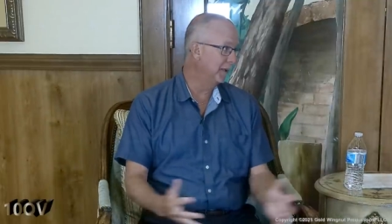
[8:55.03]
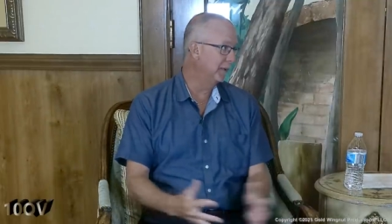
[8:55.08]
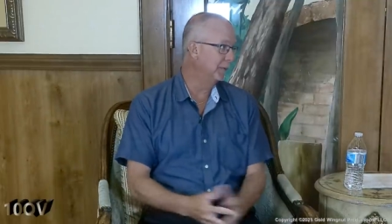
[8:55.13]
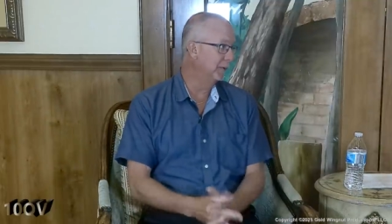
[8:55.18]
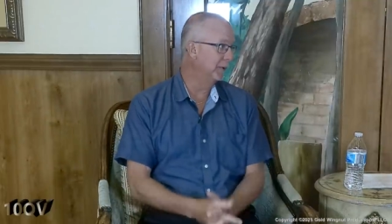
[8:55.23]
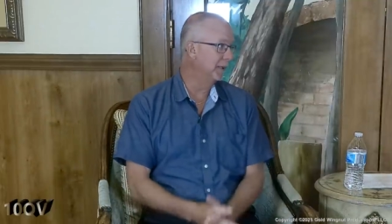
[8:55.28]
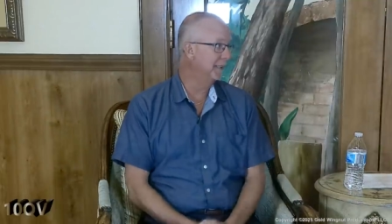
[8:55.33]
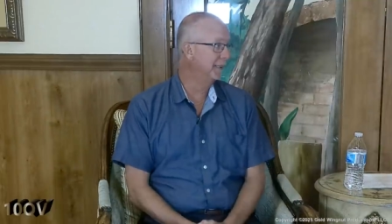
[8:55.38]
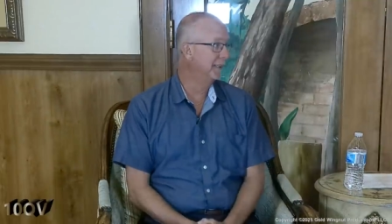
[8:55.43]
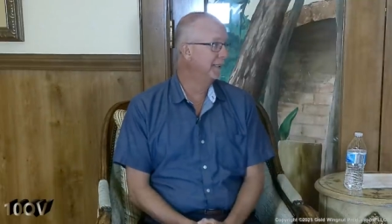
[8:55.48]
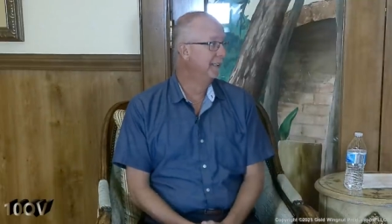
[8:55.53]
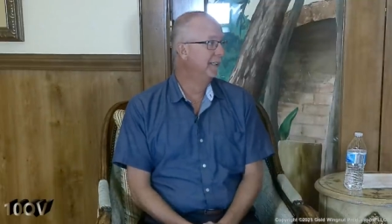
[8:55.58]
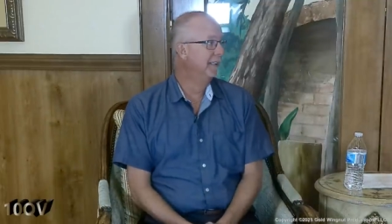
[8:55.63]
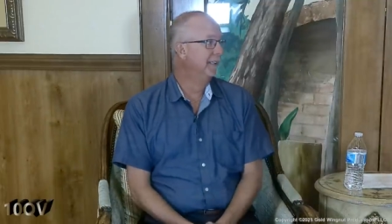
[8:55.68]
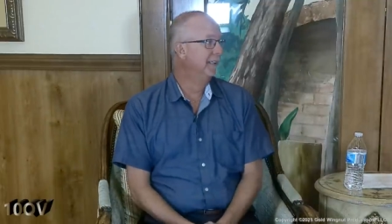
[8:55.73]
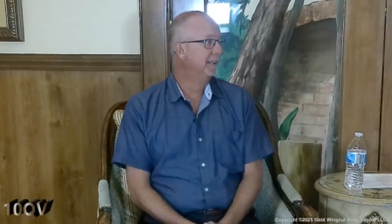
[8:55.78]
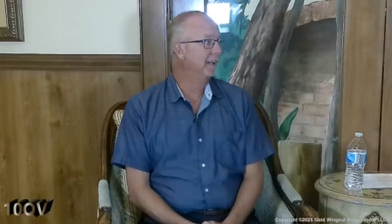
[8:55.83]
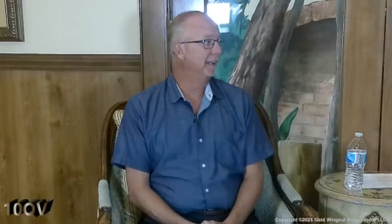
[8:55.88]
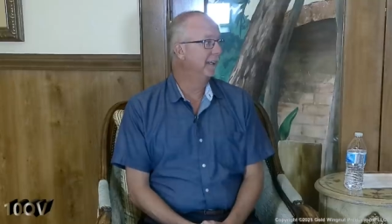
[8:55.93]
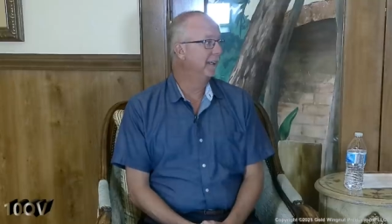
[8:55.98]
the way,
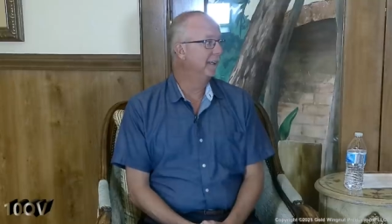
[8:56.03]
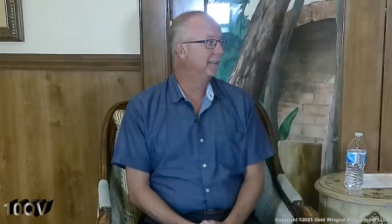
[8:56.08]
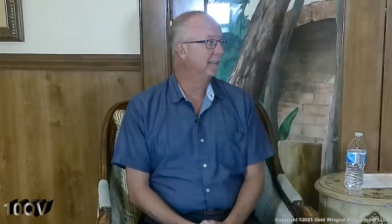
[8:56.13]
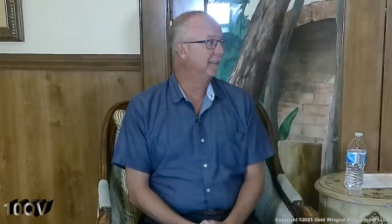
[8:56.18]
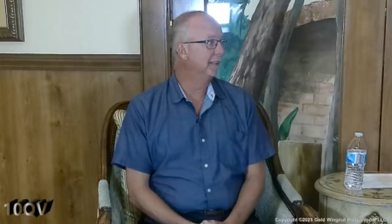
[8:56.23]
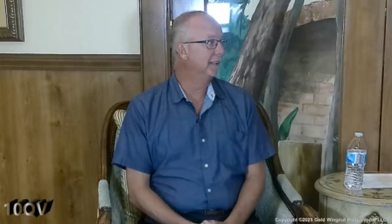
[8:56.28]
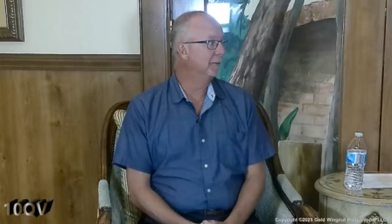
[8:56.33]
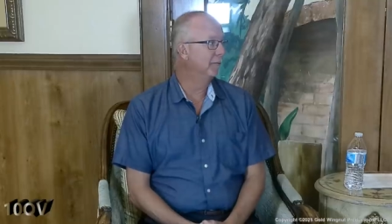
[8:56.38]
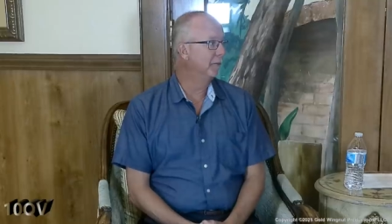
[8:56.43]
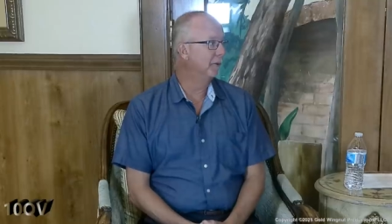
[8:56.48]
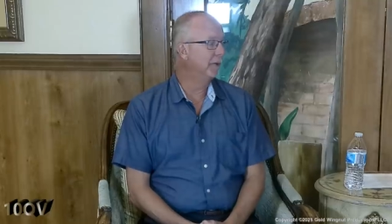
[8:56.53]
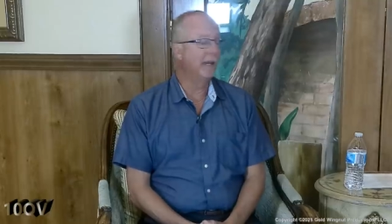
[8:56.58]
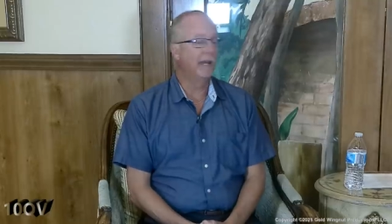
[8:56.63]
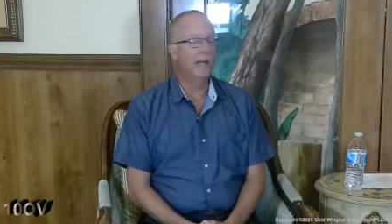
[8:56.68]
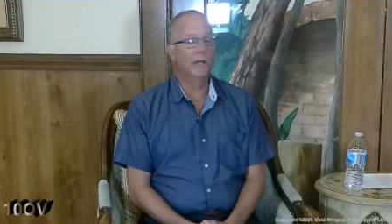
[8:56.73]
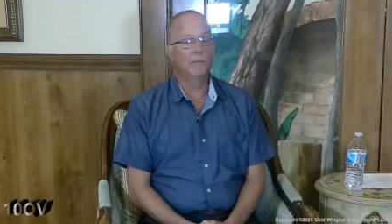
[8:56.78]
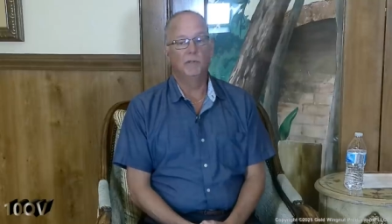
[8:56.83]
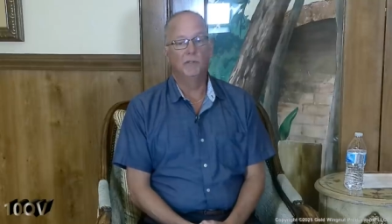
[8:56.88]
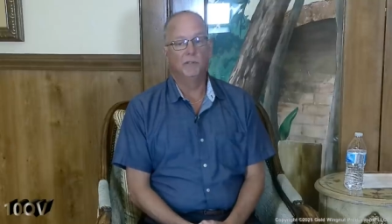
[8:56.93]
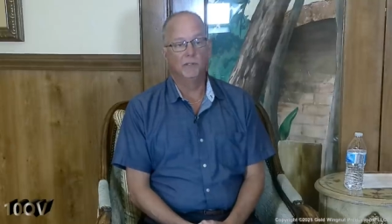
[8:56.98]
and very
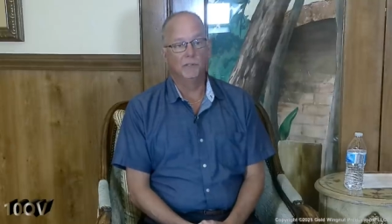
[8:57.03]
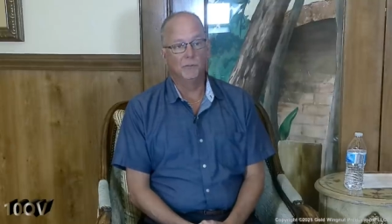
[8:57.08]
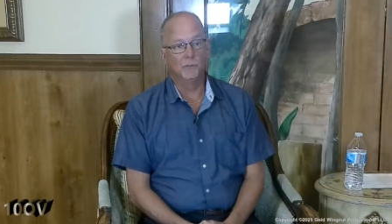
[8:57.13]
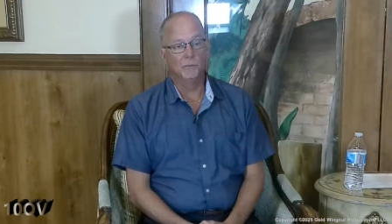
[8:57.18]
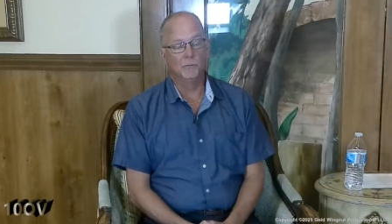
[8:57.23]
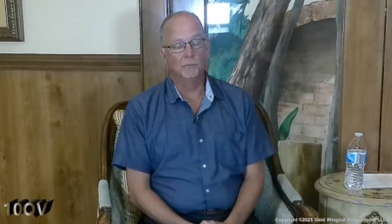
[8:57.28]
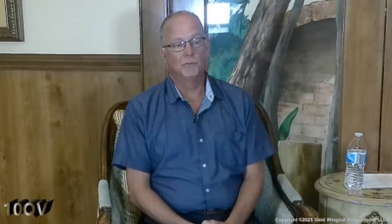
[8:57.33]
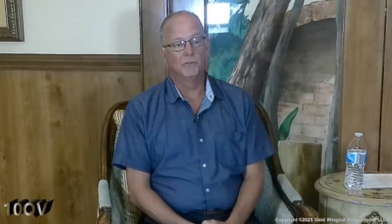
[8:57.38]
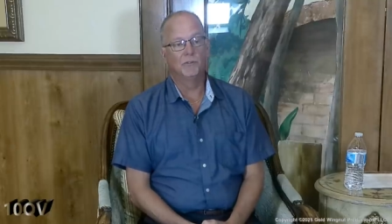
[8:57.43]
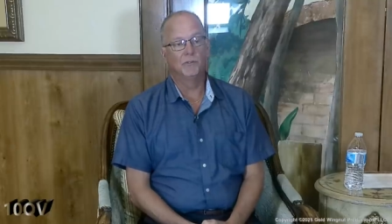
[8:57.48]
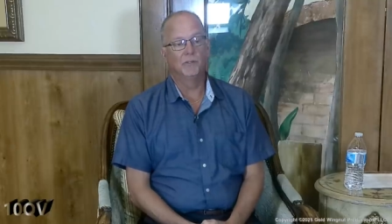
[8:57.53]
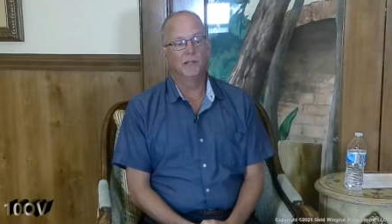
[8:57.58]
happy of the use